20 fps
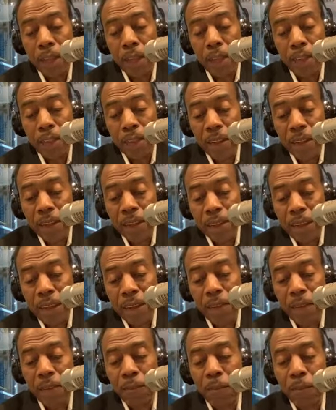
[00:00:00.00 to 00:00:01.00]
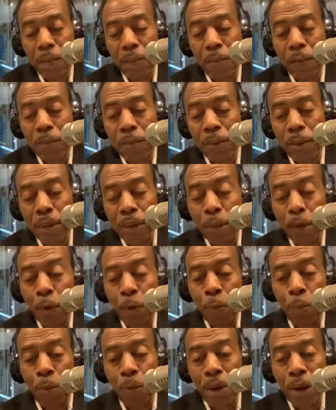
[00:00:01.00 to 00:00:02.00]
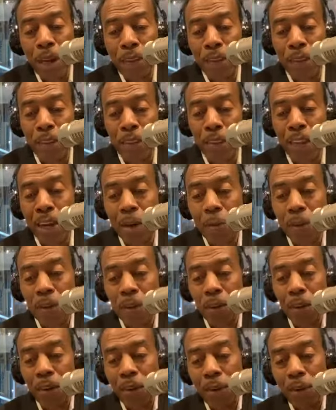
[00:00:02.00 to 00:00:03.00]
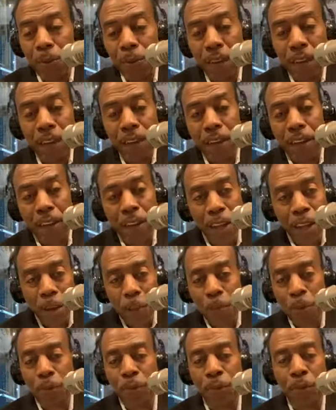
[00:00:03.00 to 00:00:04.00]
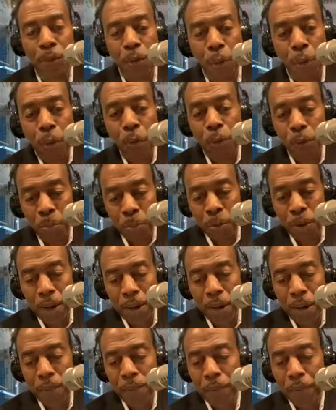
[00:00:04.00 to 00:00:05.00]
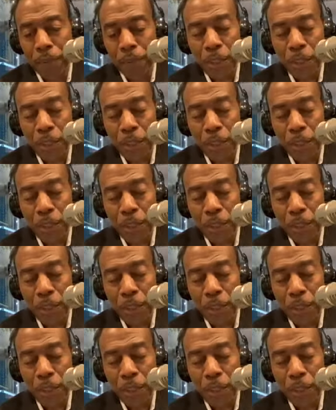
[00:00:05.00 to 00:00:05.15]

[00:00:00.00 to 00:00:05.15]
And then we went through this whole process. Now we started creating the labels to go on the product.